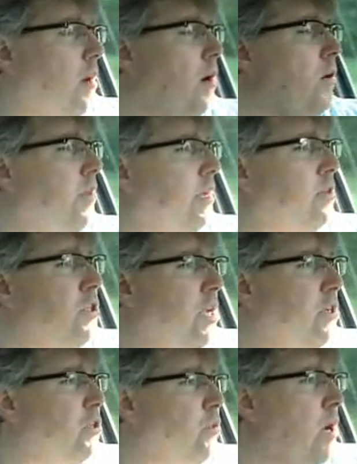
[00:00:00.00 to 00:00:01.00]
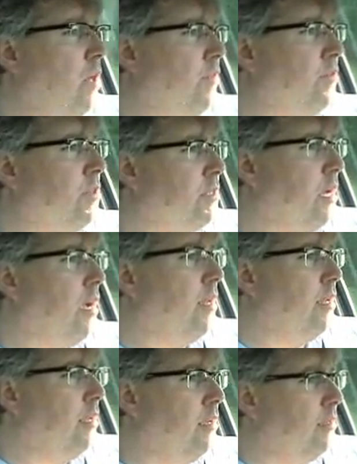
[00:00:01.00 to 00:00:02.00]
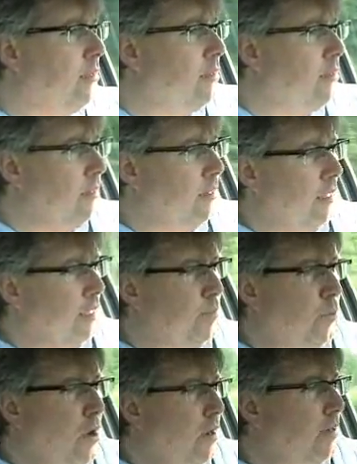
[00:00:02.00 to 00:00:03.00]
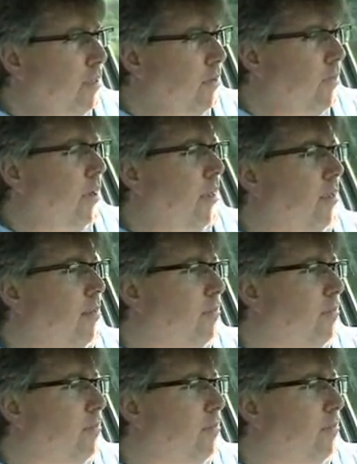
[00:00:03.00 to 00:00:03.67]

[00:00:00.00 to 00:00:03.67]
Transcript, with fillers: All that can change the wealth of society is productivity.